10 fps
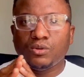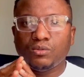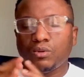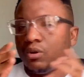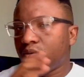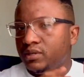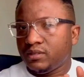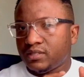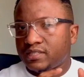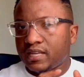all
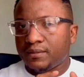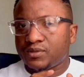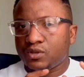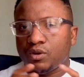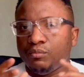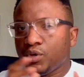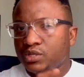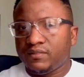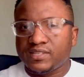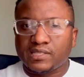the steps or most
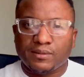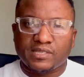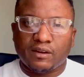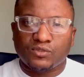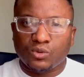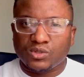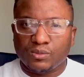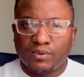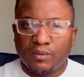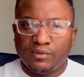of the steps that I've talked
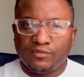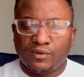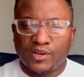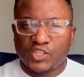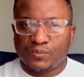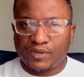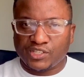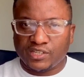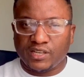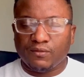about before,
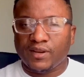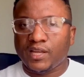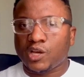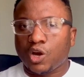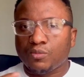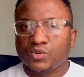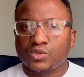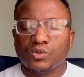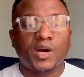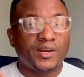especially when it comes
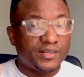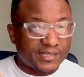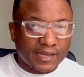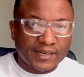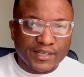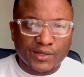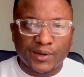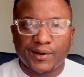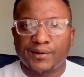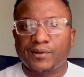to understanding your
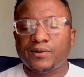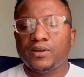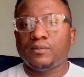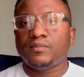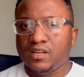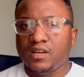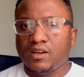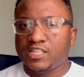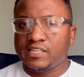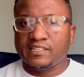curriculum,
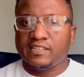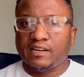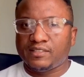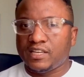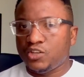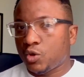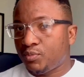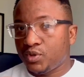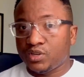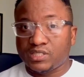setting out your
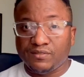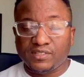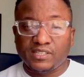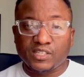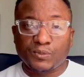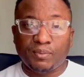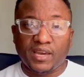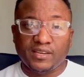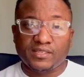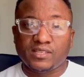productivity
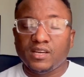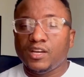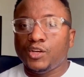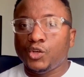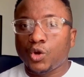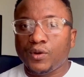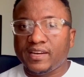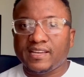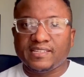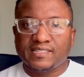space, knowing
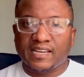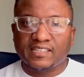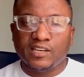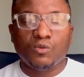exactly